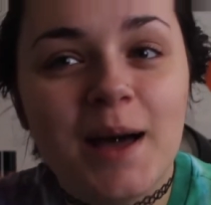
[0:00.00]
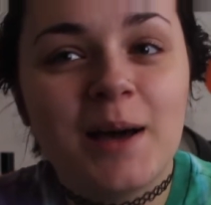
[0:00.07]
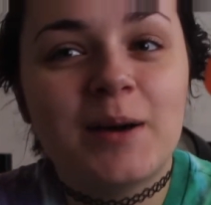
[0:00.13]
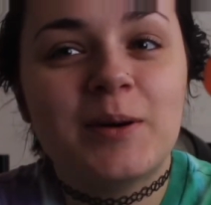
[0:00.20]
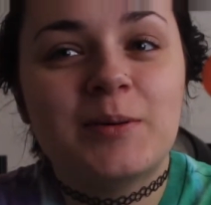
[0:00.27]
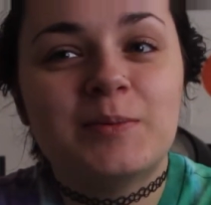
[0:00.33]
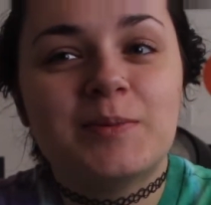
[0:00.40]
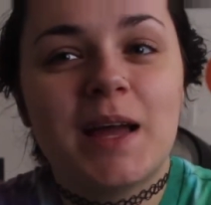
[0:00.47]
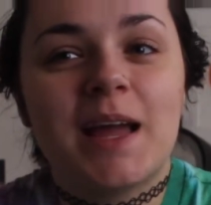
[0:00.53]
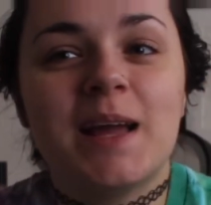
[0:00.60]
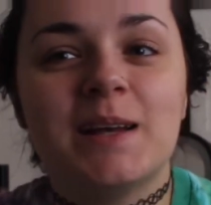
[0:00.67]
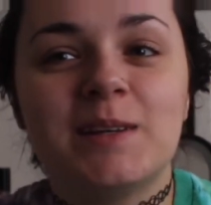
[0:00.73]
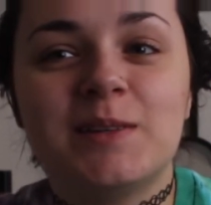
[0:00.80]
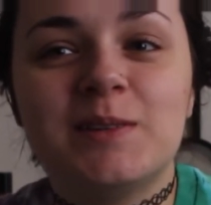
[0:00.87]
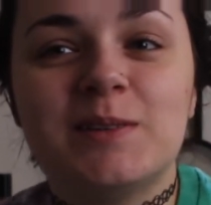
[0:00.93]
Um,
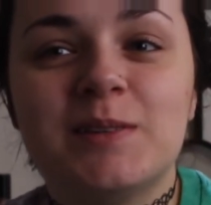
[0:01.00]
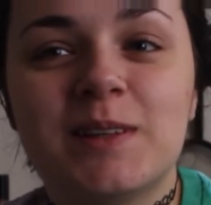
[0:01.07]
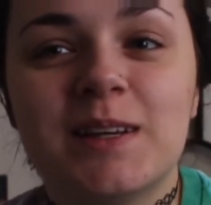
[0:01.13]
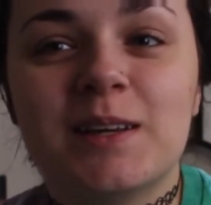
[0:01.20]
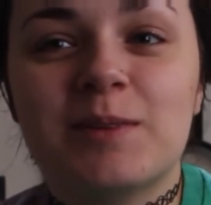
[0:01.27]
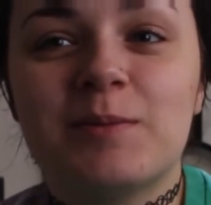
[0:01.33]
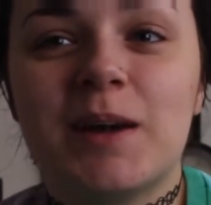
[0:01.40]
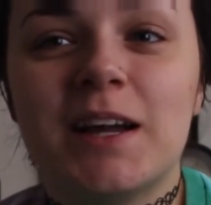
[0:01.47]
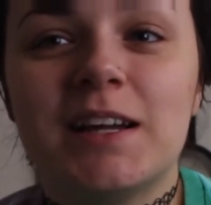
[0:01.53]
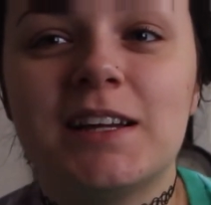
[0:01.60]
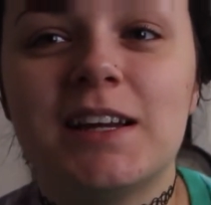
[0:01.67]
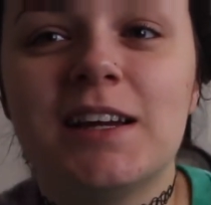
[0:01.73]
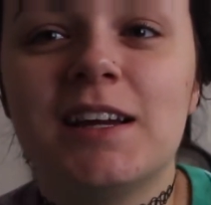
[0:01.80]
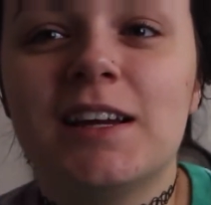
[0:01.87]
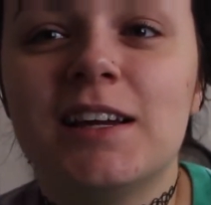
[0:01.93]
and you like my
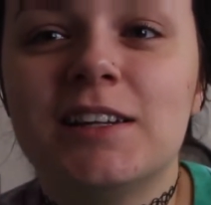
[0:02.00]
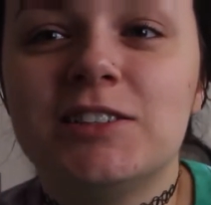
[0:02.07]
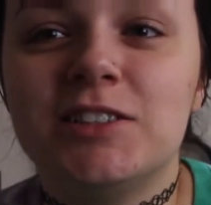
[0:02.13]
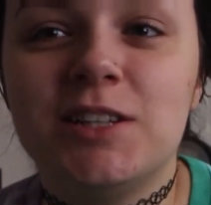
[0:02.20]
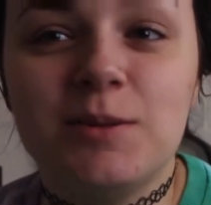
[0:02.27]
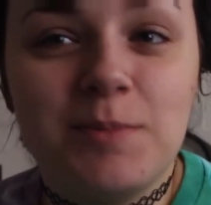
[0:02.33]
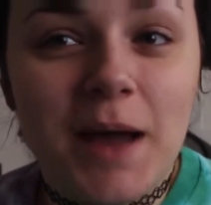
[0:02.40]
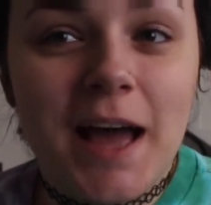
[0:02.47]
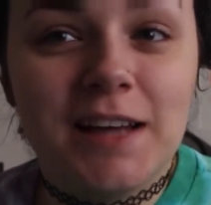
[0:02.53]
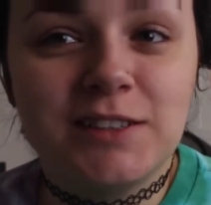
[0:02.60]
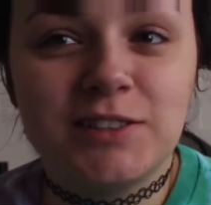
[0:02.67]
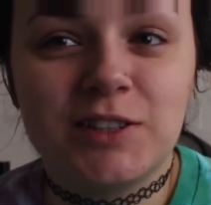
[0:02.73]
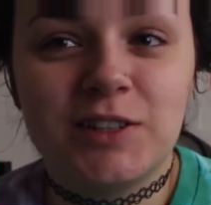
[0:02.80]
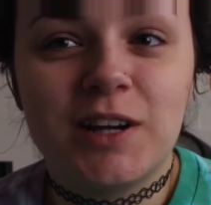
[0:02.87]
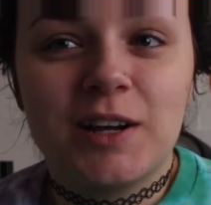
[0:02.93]
cheap ass
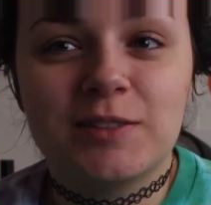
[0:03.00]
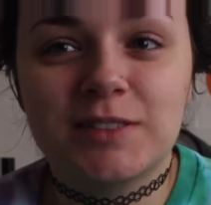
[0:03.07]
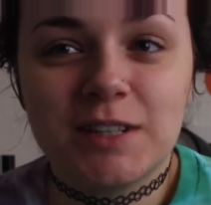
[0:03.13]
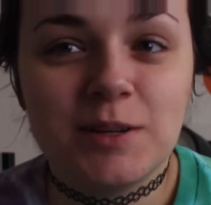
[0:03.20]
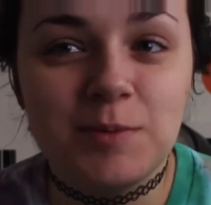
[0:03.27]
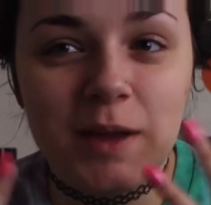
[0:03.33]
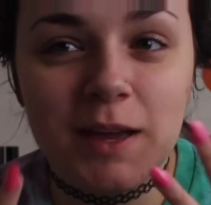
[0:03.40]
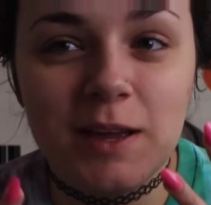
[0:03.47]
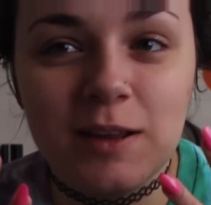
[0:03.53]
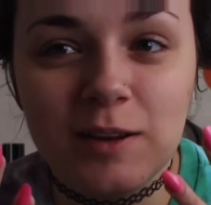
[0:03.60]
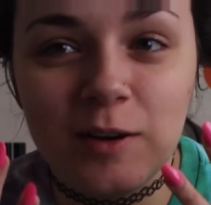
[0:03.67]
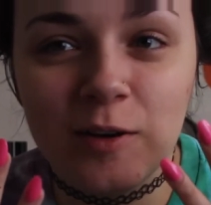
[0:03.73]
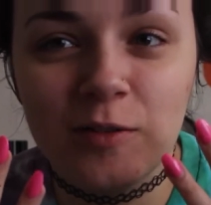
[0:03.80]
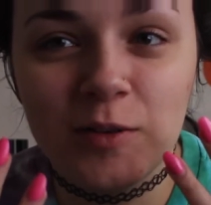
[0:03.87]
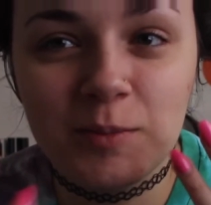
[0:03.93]
shirt? I was gonna paint
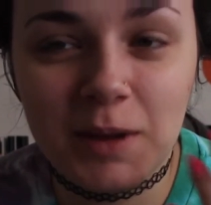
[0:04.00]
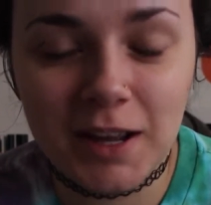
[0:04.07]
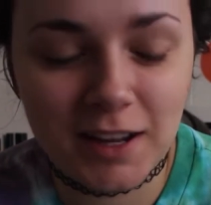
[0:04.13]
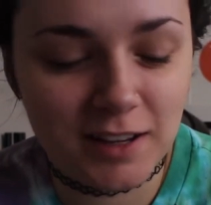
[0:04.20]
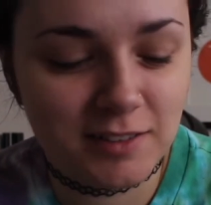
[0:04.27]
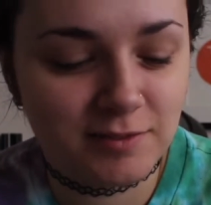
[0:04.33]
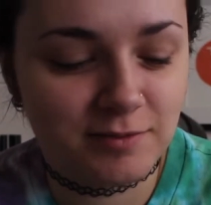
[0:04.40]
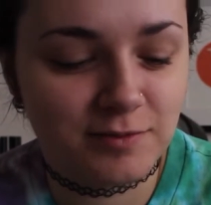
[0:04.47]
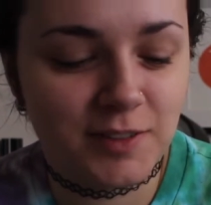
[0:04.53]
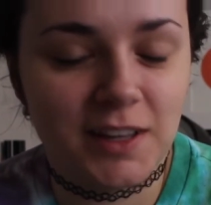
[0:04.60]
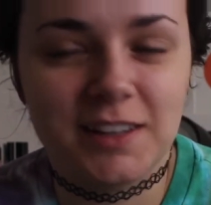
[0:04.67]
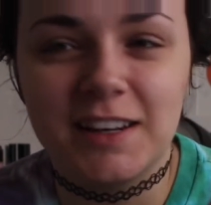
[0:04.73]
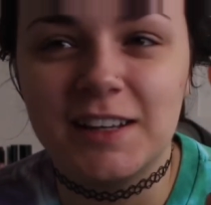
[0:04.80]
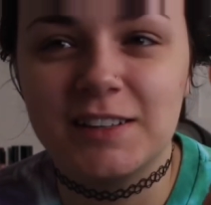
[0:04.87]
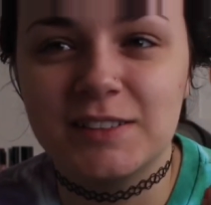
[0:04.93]
over my
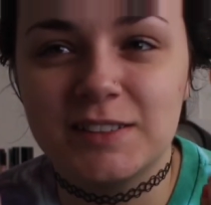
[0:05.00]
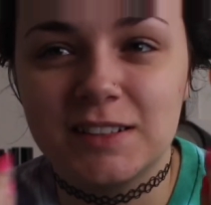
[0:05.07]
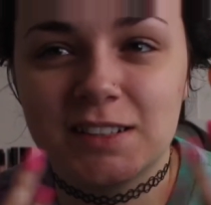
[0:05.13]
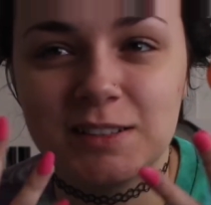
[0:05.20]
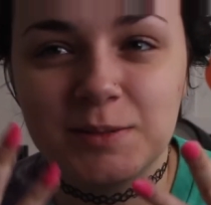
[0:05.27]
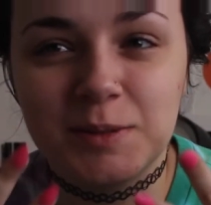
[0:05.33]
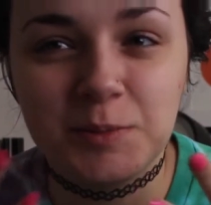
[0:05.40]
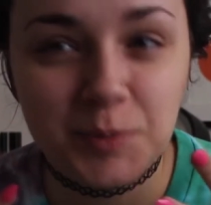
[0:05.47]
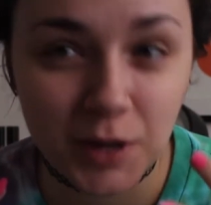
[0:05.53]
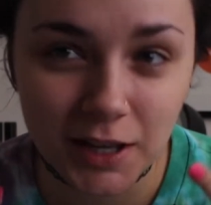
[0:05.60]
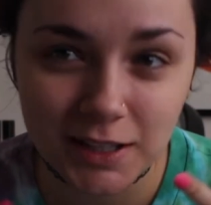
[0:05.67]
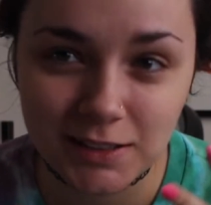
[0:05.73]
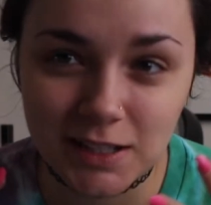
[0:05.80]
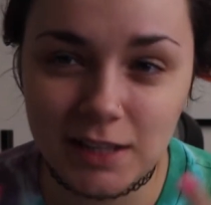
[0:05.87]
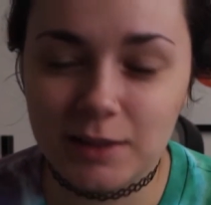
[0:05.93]
fake nails because I'm gonna
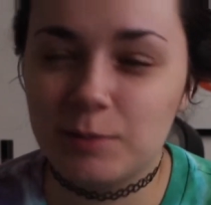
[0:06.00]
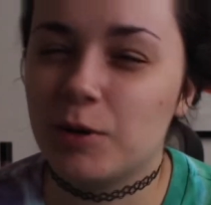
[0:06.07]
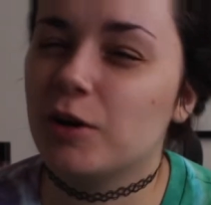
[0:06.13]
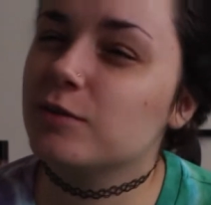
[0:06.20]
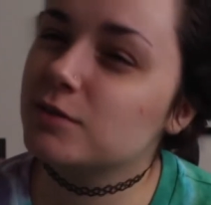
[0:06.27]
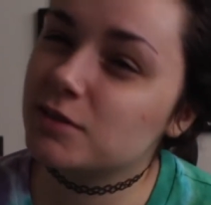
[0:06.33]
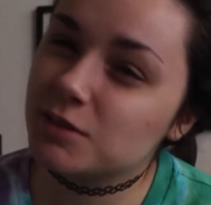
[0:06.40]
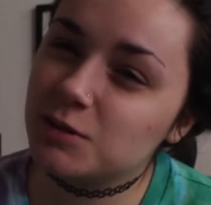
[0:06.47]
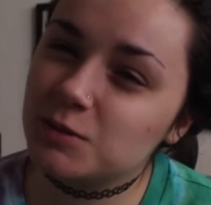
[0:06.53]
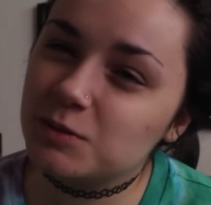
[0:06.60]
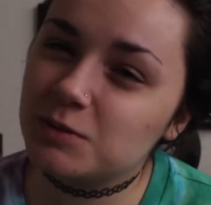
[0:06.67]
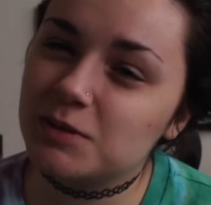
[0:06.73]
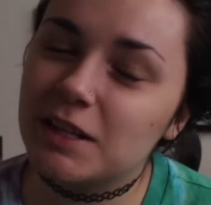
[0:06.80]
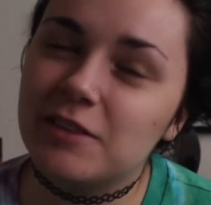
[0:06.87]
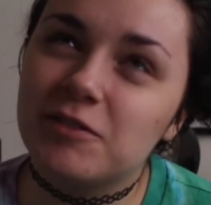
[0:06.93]
probably take them off soon,
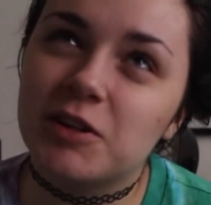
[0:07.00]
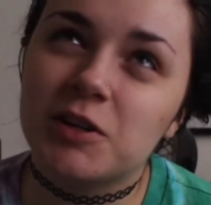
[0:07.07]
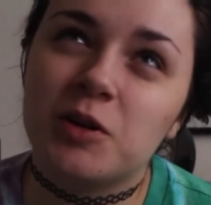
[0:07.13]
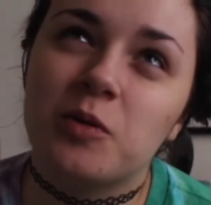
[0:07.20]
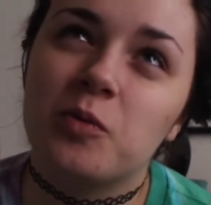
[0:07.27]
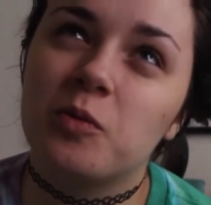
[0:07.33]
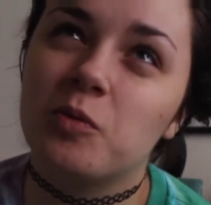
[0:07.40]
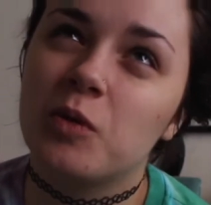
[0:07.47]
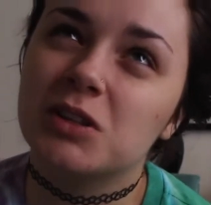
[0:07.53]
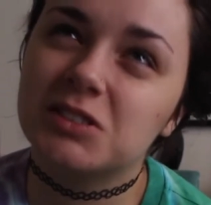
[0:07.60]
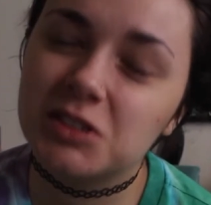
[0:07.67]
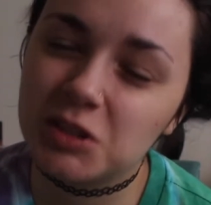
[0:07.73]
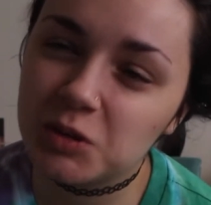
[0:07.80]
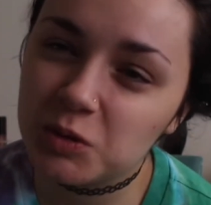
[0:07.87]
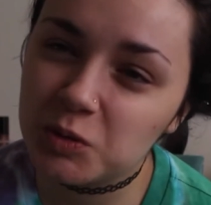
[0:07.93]
even though I don't
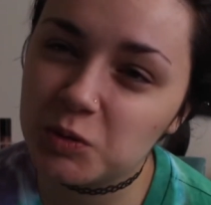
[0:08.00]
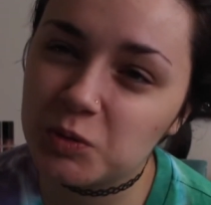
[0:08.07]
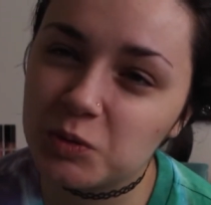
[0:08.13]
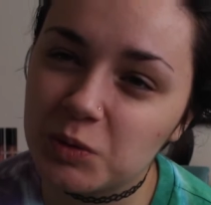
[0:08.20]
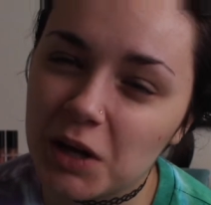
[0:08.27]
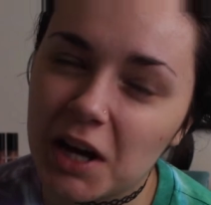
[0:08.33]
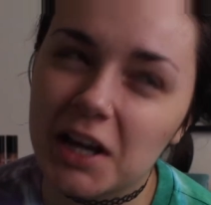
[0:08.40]
want to.